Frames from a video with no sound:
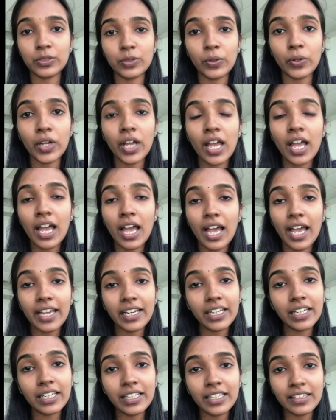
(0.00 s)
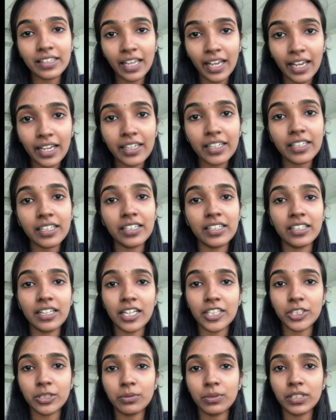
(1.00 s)
So I really thank
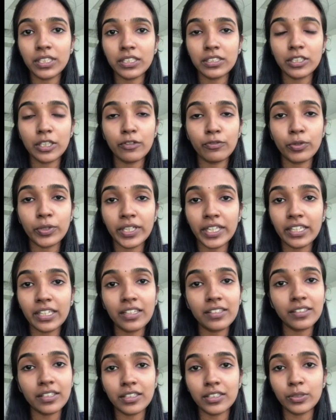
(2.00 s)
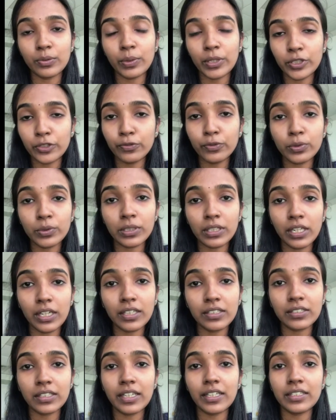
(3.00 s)
Rajavandi sir for taking such a wonderful
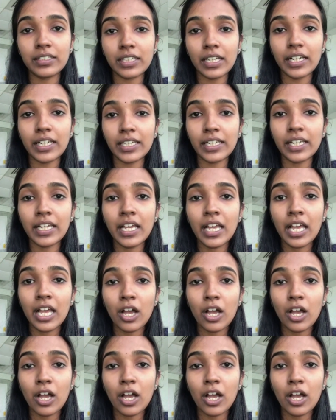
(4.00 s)
class, and I